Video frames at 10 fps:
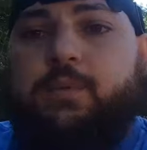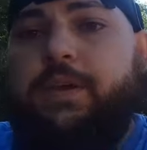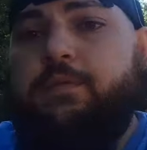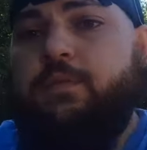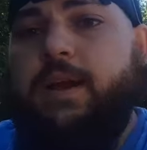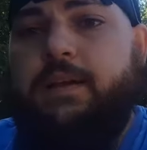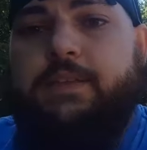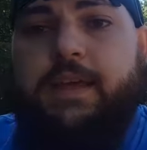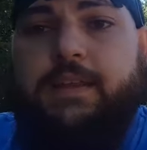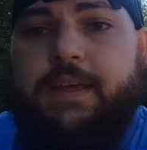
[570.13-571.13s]
we have arrived
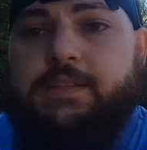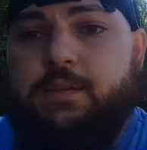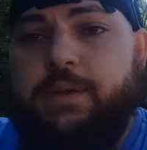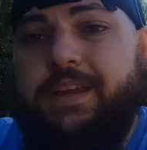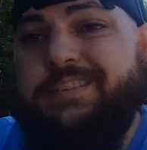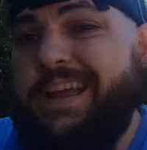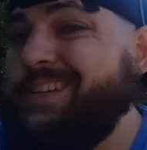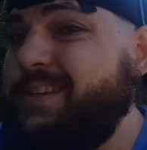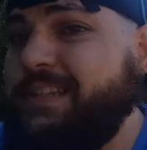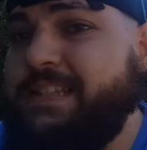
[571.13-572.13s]
at next location.
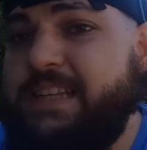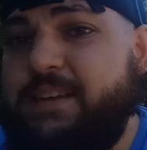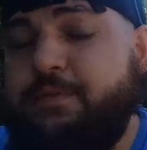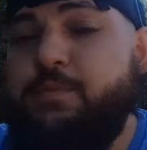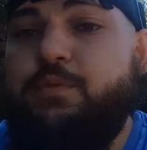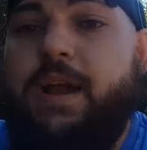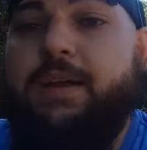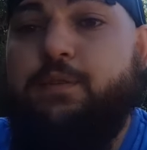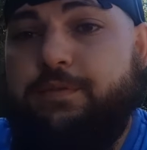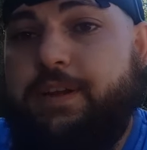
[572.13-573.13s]
As you can see from the ride
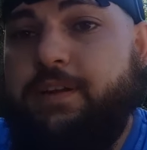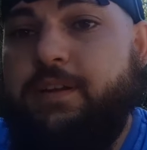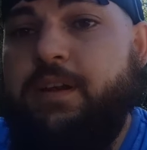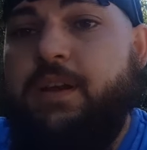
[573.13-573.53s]
over here,